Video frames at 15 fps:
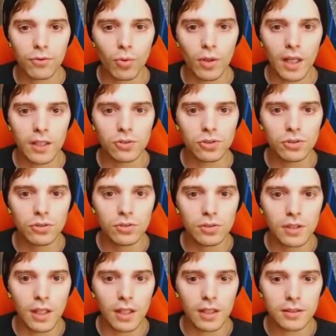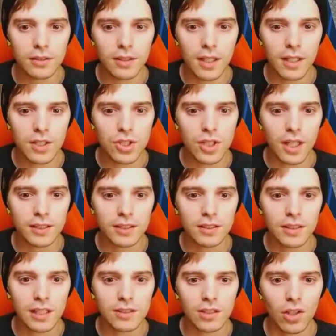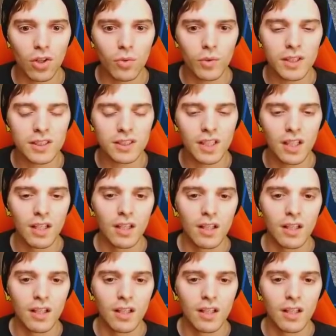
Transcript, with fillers: to rely to 2 Dedenne-GX, and that's always